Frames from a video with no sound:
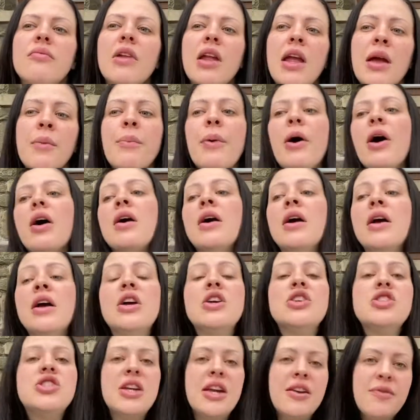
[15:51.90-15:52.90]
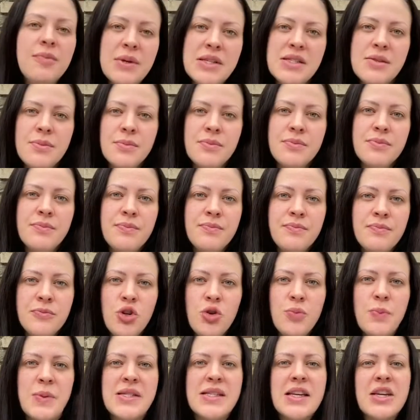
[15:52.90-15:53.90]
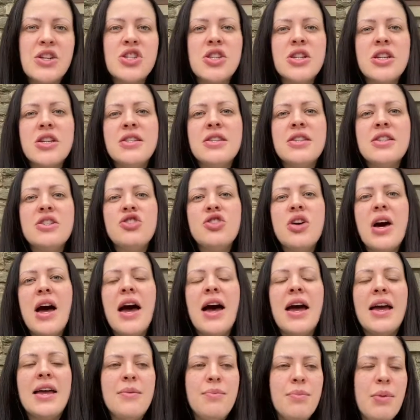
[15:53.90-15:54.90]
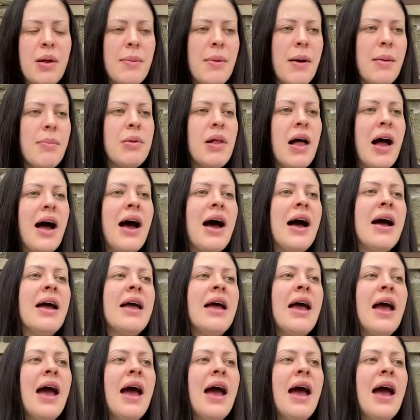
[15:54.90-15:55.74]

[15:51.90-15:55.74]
But she gave me some new positioning to try, blah, blah, blah.